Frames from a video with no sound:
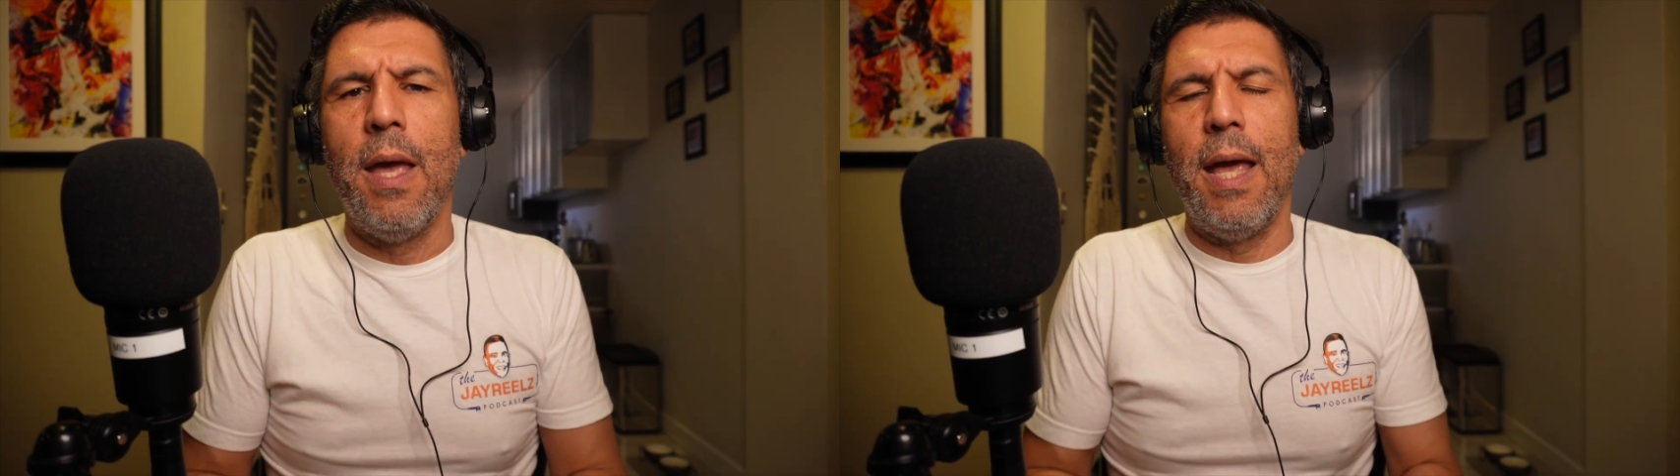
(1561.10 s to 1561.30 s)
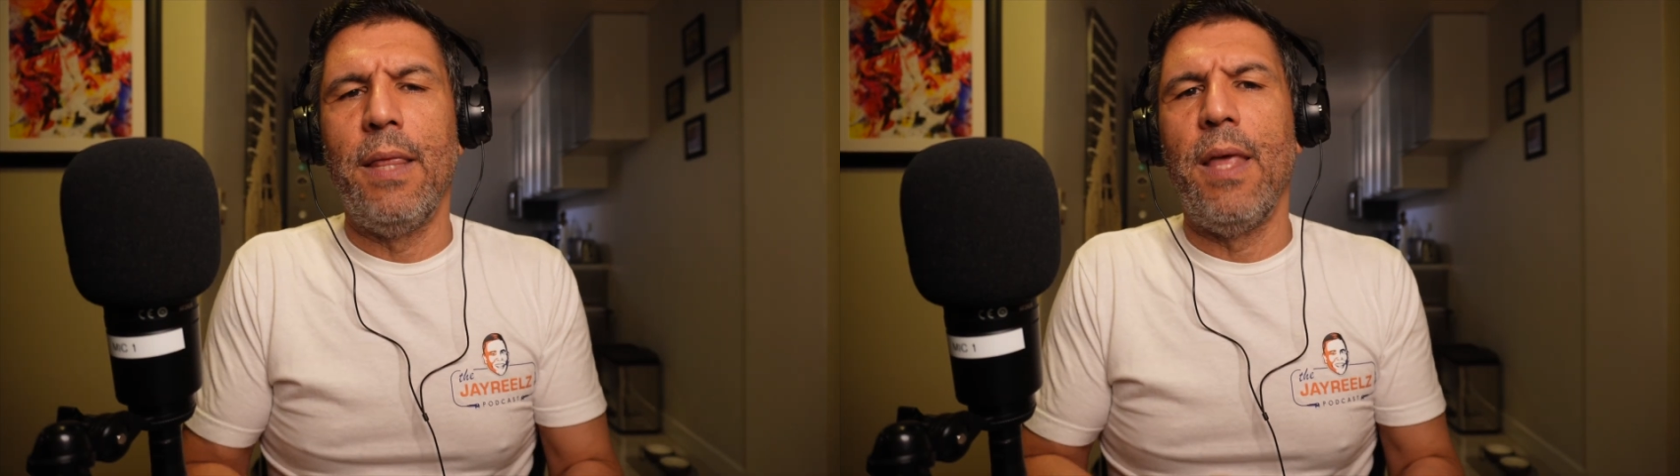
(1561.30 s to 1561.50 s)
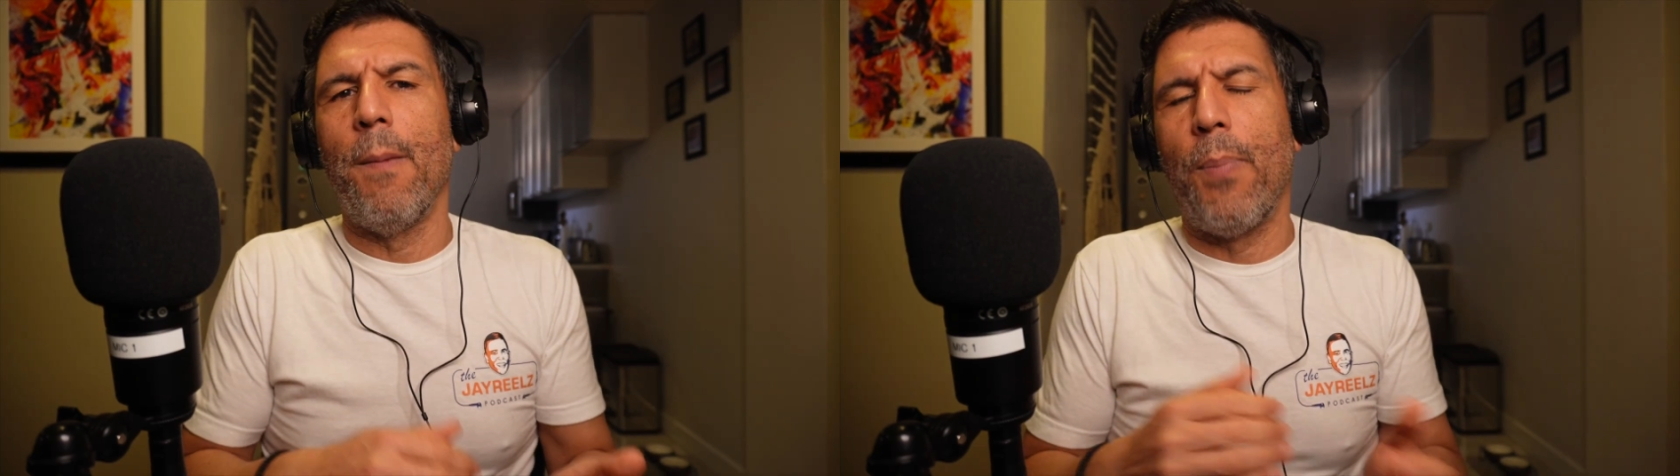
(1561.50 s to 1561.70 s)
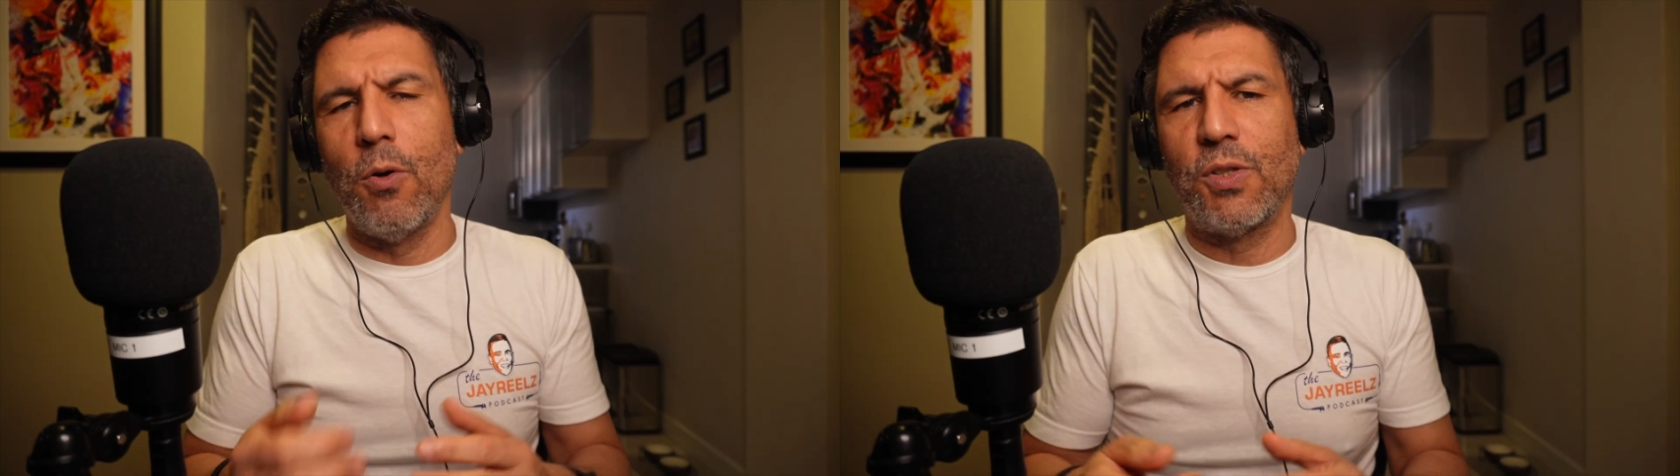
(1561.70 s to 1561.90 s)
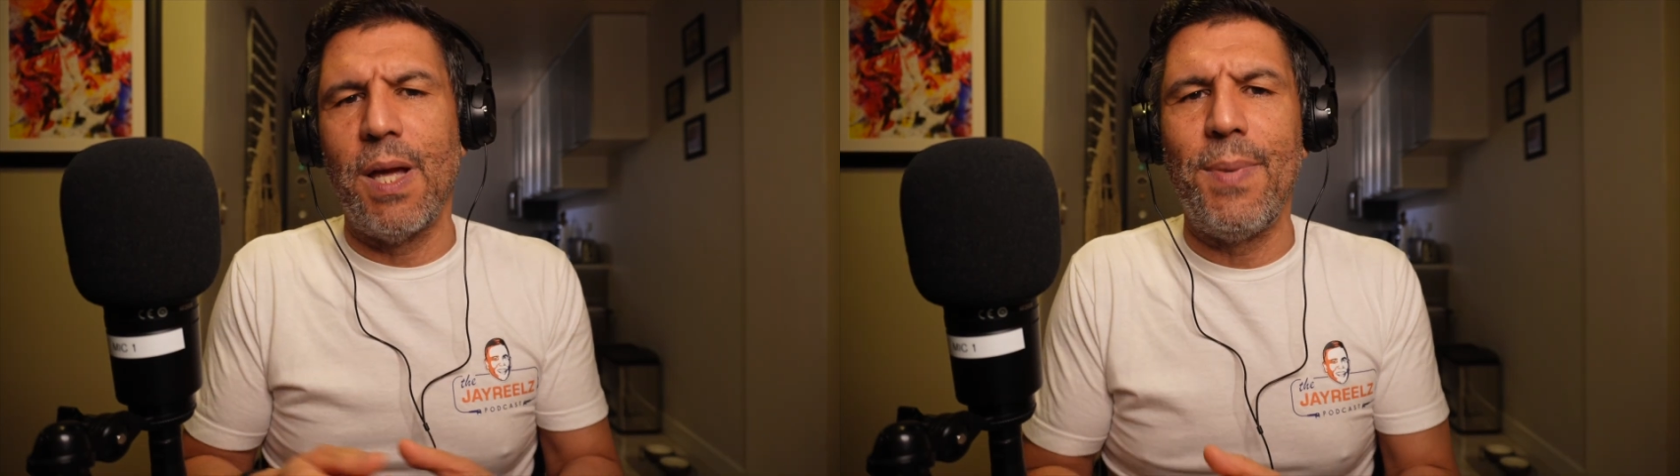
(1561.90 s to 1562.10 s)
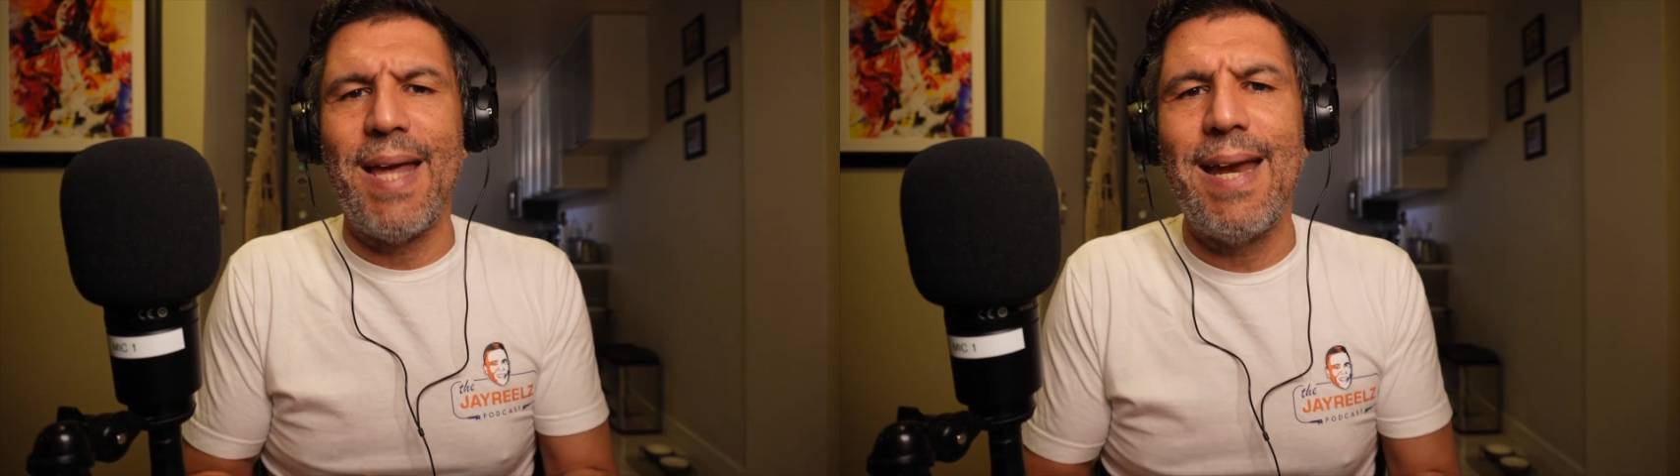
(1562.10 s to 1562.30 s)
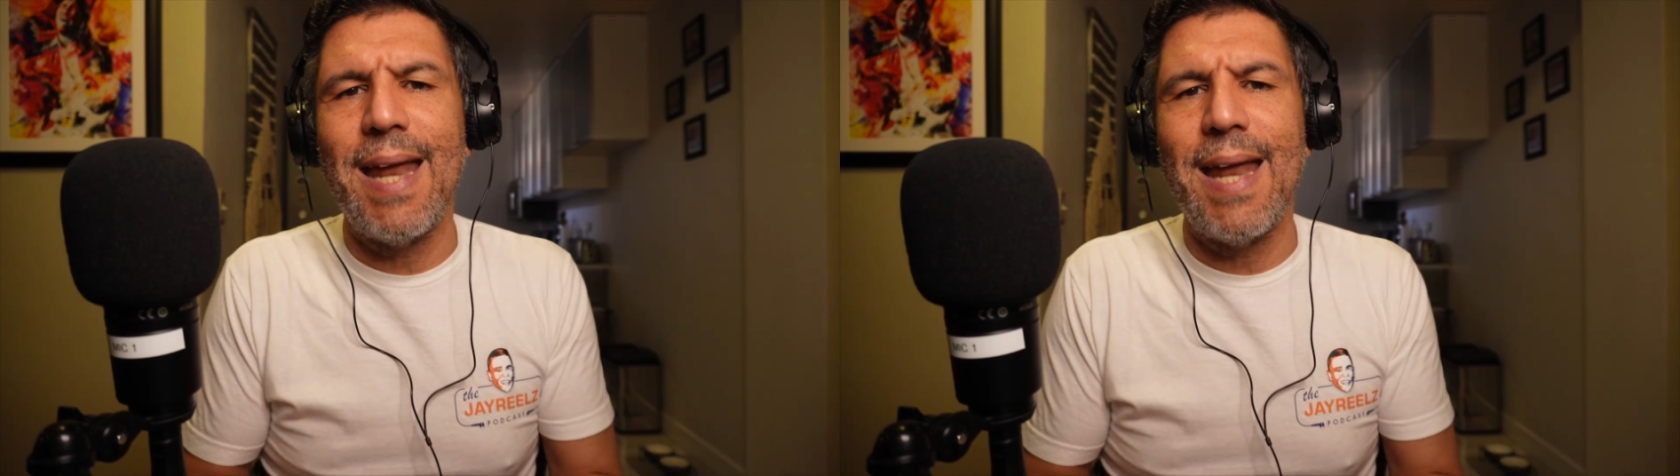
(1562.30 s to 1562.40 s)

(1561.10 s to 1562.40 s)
in their post-NBA